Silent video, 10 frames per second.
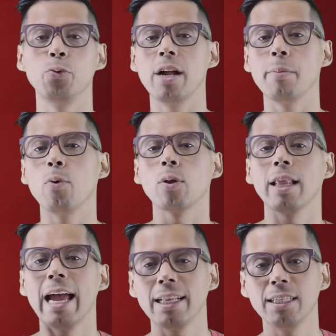we are more
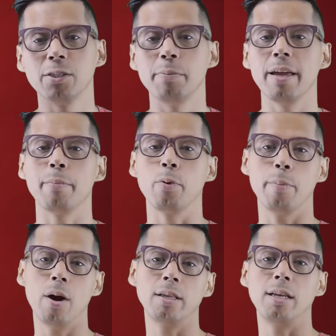likely to make more
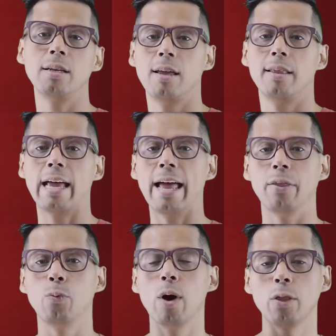money
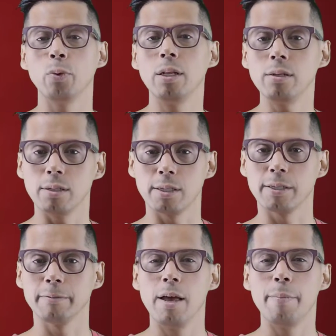than what we
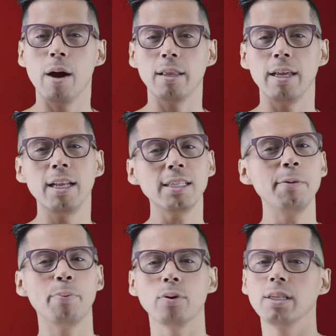lose. But it is
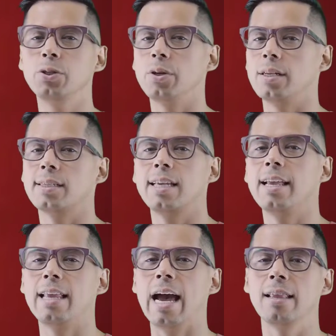important to
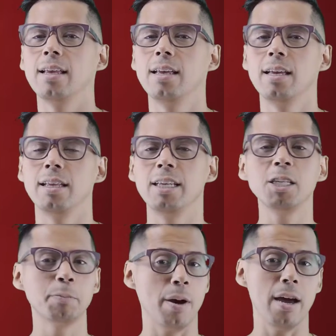understand that
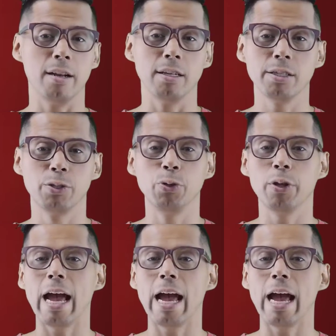these patterns do not